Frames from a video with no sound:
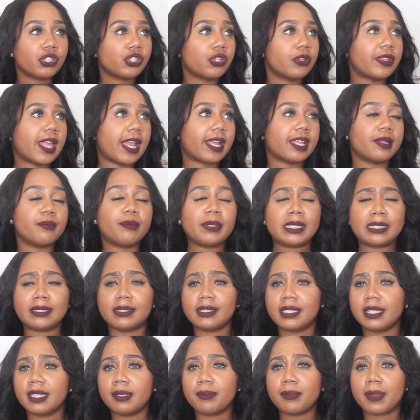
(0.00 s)
So that could be
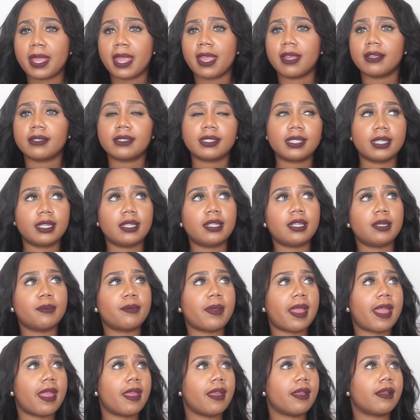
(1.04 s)
Citibank,
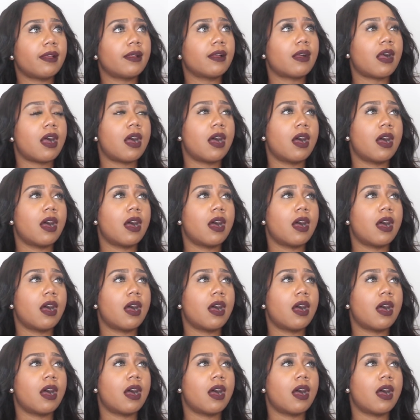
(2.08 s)
TD Bank,